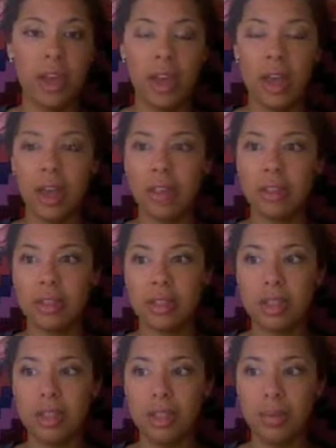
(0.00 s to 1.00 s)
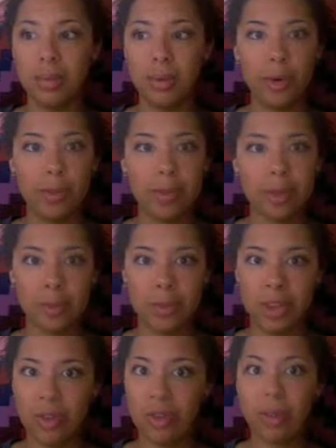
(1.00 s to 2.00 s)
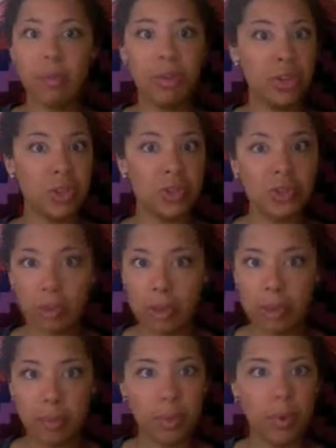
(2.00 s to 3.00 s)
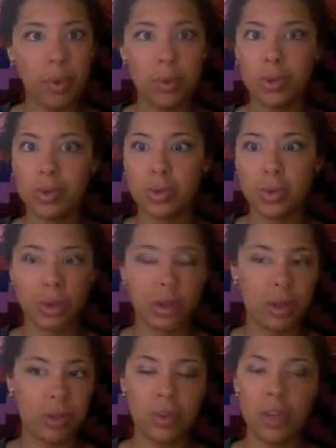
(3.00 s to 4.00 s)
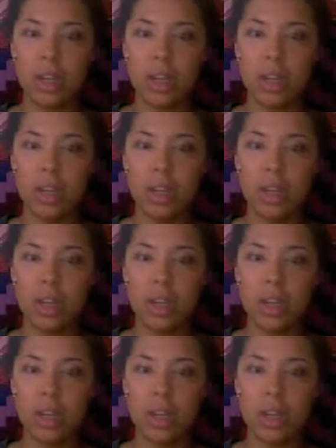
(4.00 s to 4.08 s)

and the pilgrims as being very peaceful people who sort of